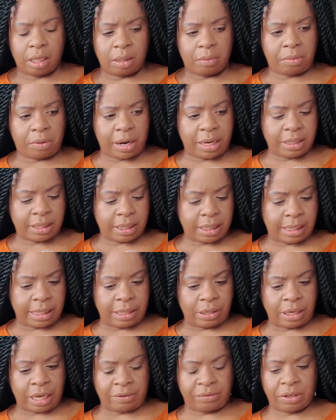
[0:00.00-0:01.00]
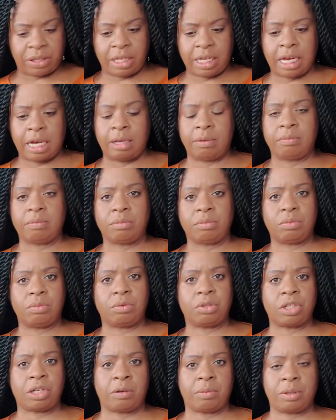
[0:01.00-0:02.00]
practically everything I'm
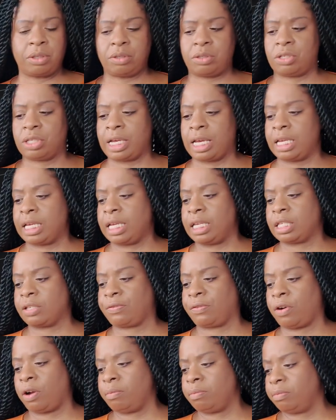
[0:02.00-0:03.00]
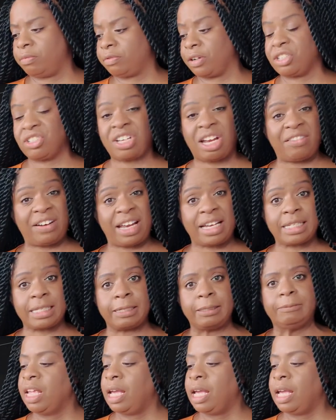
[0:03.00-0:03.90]
sharing with you today is from Fresh Direct.